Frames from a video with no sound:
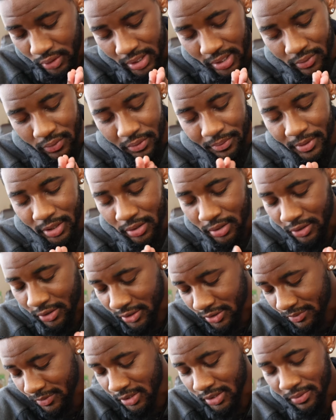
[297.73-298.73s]
that it would be
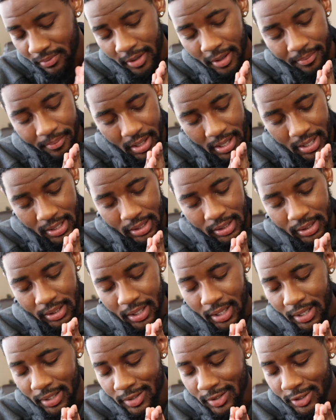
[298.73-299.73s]
nourishment to my body,
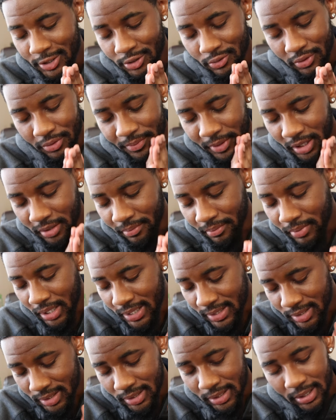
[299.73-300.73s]
and I ask that you would be
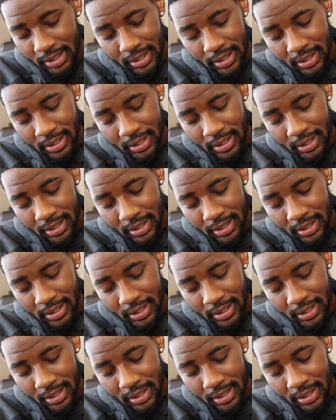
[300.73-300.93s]
blessing